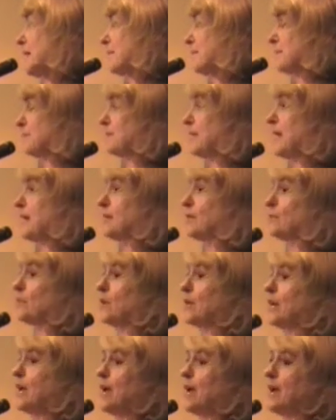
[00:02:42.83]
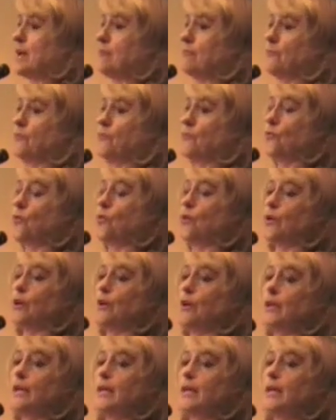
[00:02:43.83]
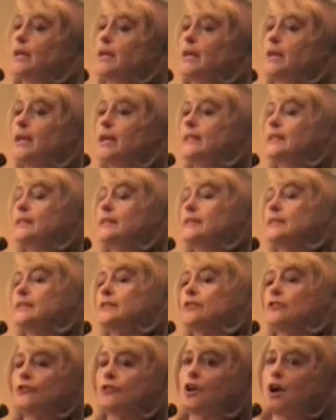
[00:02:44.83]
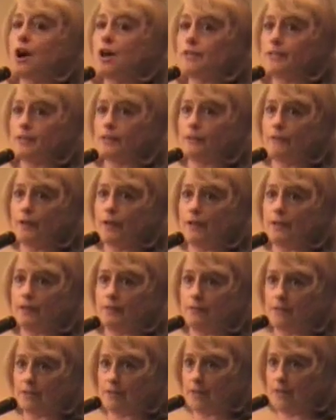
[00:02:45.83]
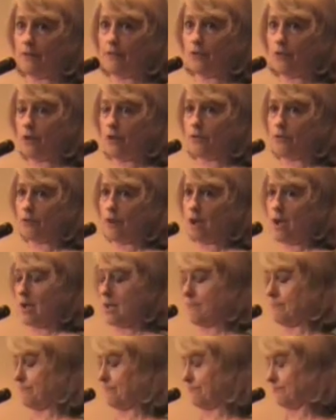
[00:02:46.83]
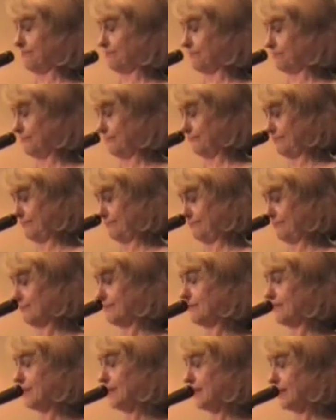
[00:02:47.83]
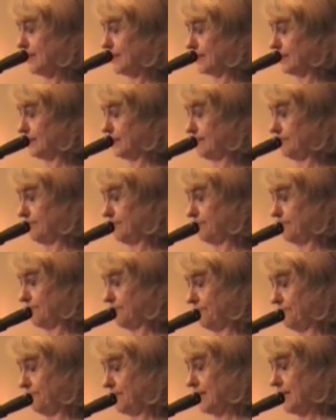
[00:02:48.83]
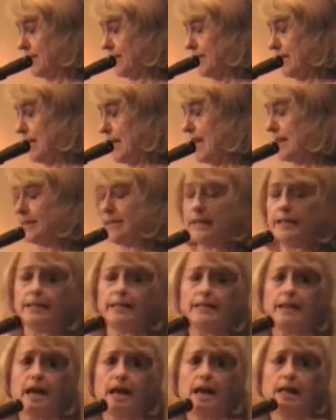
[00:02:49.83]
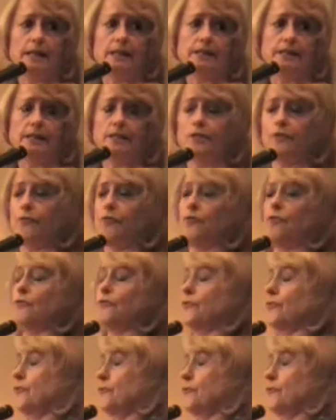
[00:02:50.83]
got to be blind in one eye before it's considered cost effective to save your other eye. Yes. And kidney dialysis, if you're over